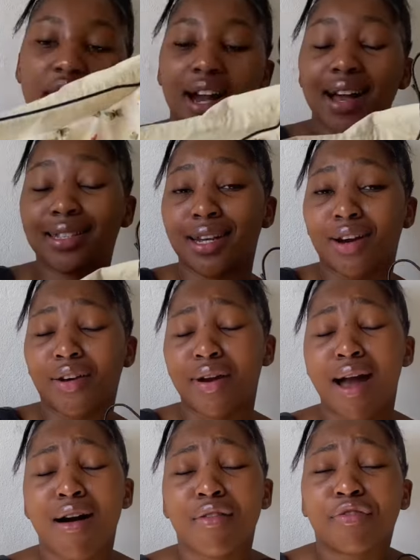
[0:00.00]
the category
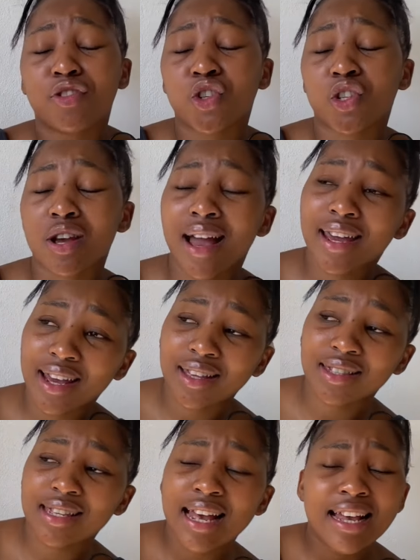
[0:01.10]
of
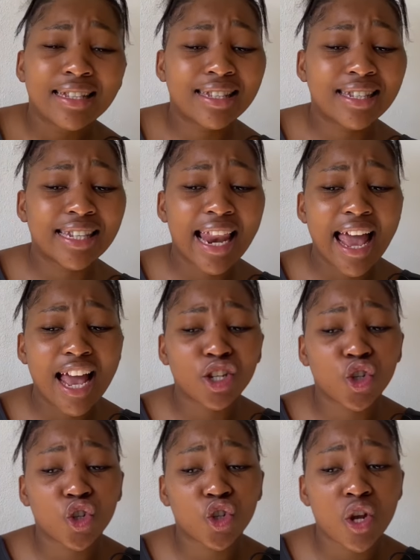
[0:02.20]
jackets
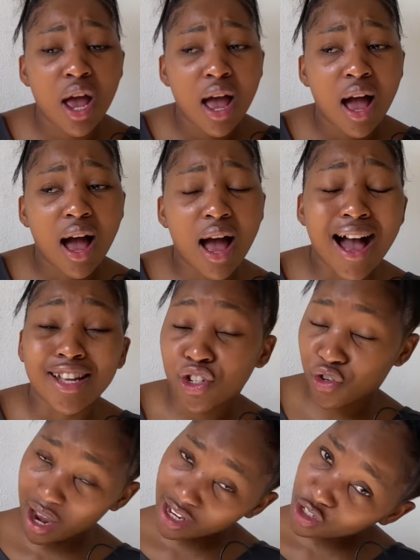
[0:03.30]
slash uh,
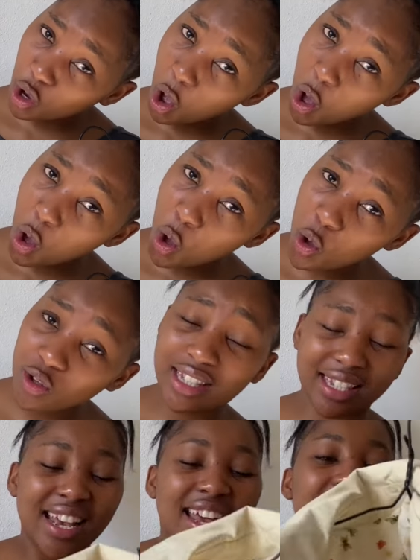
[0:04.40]
trench coats.